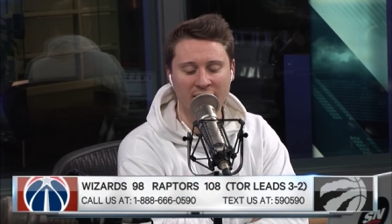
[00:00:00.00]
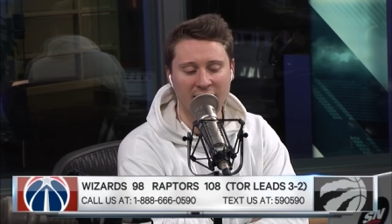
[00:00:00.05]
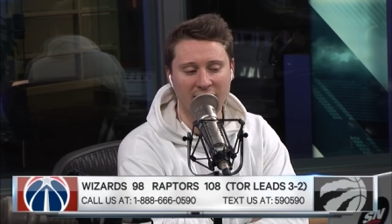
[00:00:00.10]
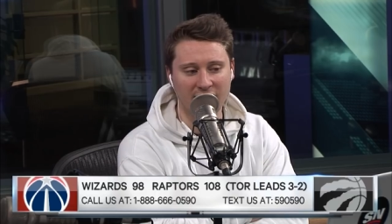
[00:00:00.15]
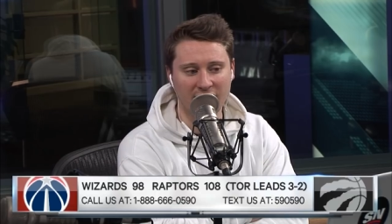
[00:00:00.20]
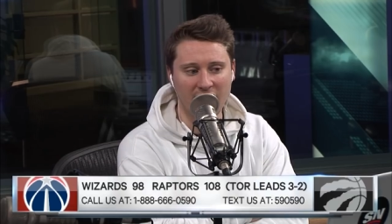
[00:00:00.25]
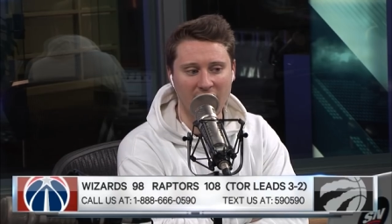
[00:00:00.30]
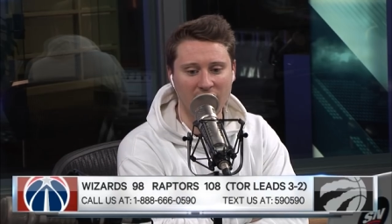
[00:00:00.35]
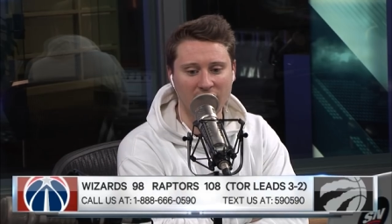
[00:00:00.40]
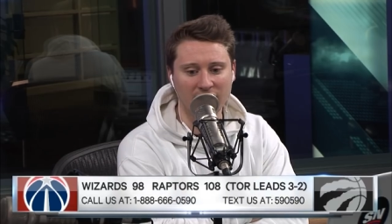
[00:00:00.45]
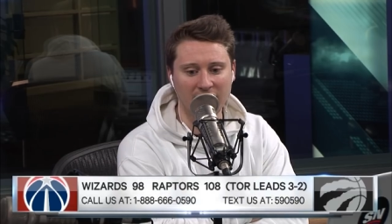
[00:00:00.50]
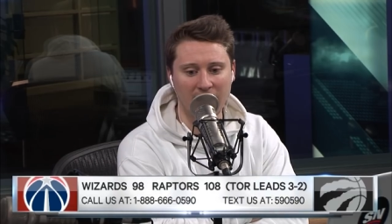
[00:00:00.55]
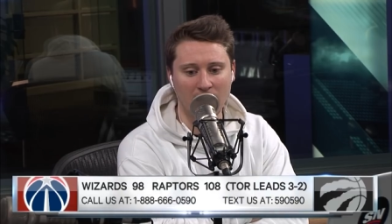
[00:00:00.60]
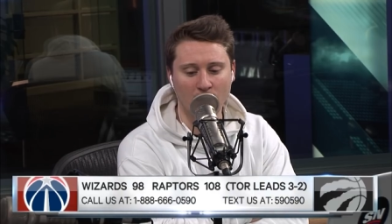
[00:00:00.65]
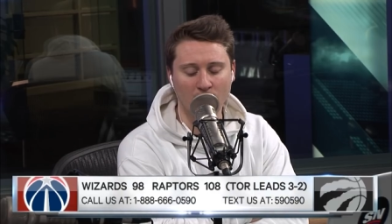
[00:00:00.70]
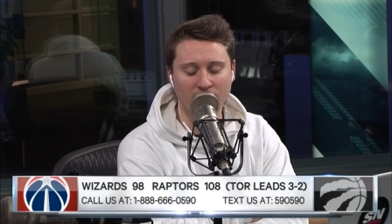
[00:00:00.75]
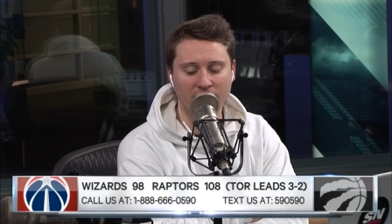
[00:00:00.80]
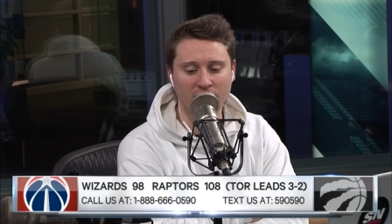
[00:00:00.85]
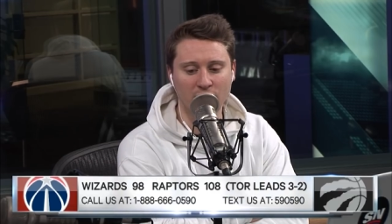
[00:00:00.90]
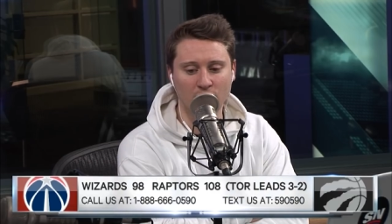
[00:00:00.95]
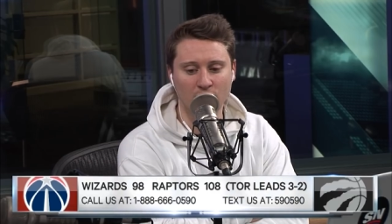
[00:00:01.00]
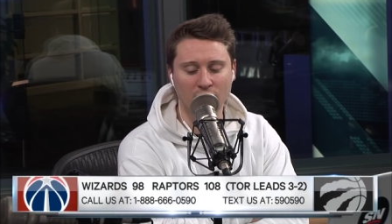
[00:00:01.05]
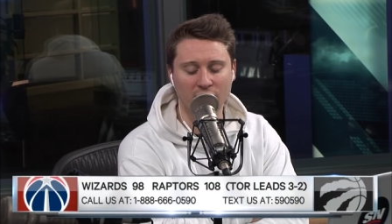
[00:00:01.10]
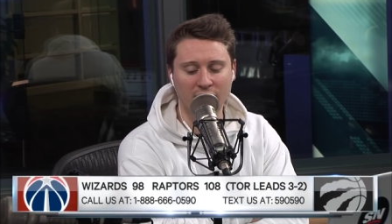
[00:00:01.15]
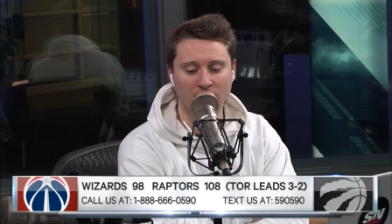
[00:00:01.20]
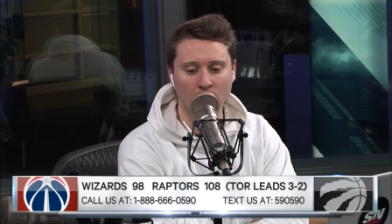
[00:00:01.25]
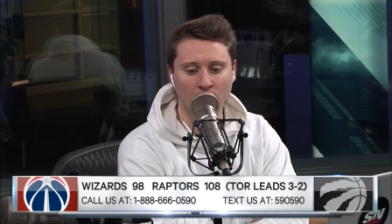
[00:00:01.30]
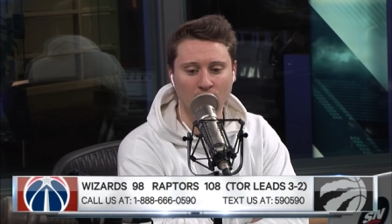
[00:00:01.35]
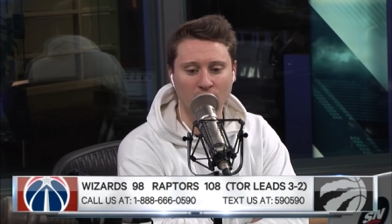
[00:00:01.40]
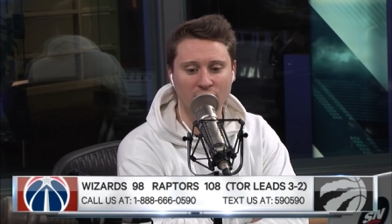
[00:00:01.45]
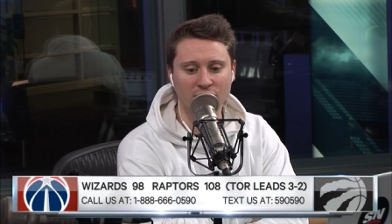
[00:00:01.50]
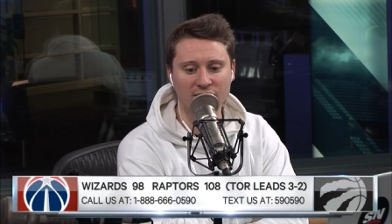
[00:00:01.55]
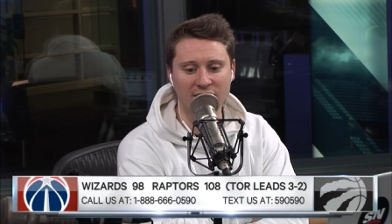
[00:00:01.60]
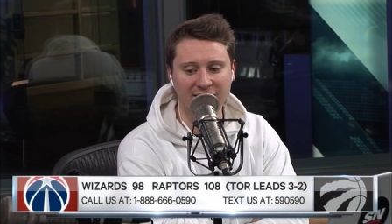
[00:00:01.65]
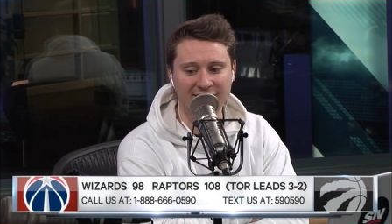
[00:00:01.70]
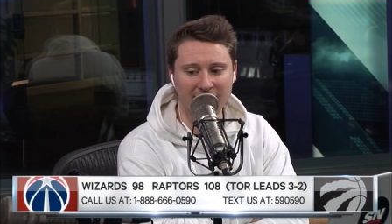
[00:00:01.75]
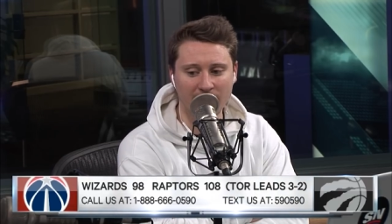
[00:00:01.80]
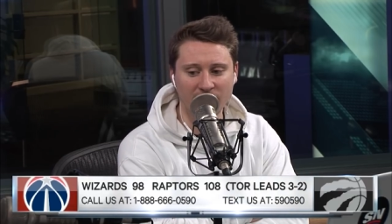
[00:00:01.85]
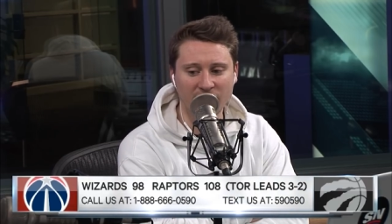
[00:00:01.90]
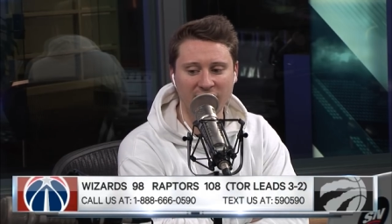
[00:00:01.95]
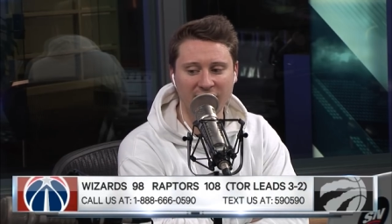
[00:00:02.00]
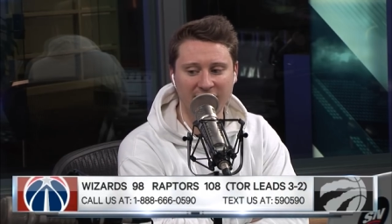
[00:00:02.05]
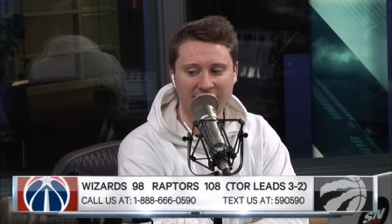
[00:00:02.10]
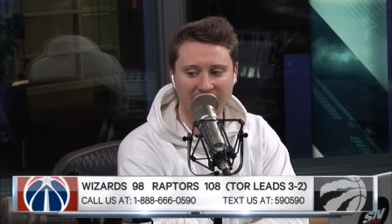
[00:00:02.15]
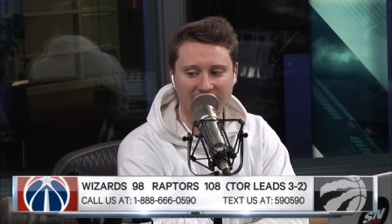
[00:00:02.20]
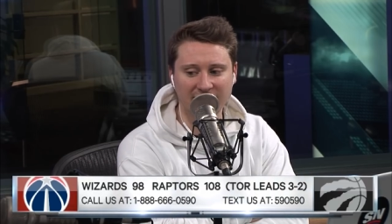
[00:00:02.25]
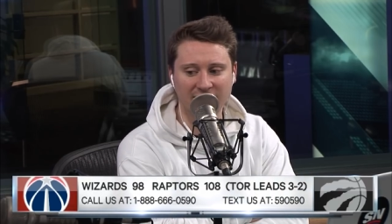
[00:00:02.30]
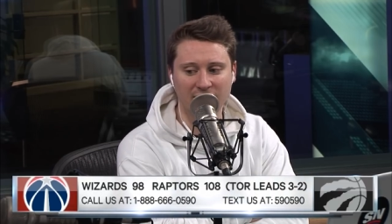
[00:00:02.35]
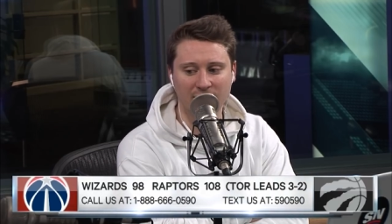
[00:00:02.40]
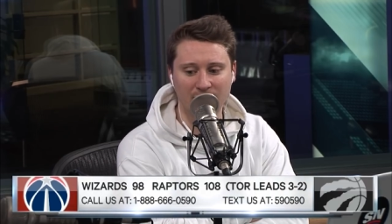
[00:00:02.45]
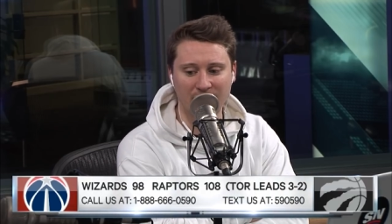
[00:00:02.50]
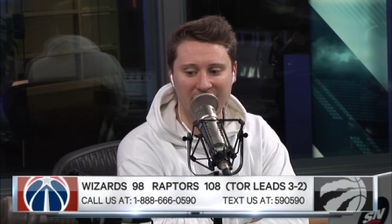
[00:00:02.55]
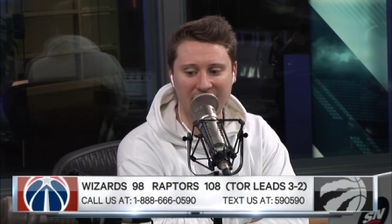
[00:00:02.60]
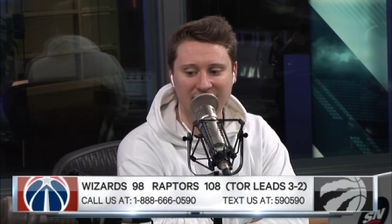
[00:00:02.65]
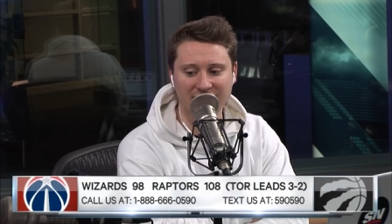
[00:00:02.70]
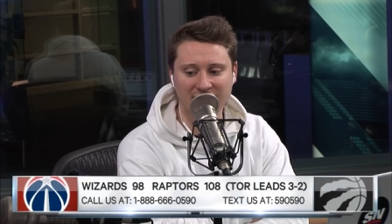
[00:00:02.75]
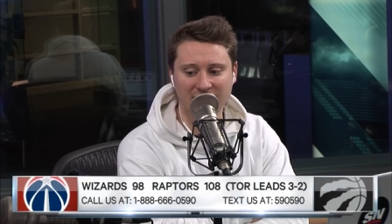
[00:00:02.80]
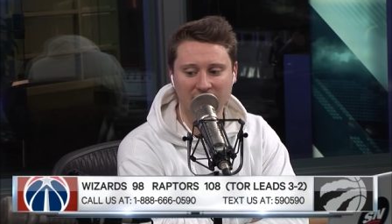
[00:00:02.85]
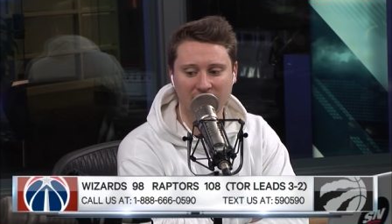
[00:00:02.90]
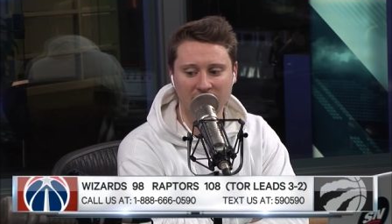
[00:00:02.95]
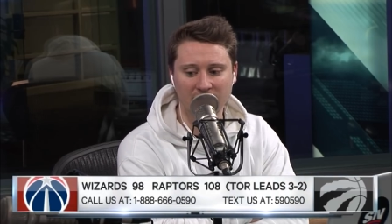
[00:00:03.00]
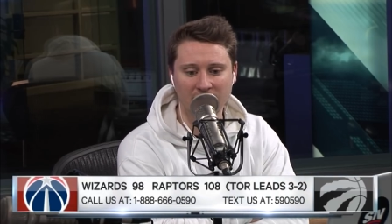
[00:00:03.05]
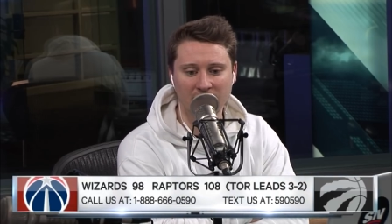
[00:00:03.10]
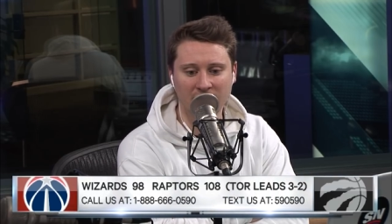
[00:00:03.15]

and Kyle Lowry, who are who are attempting to get to the basket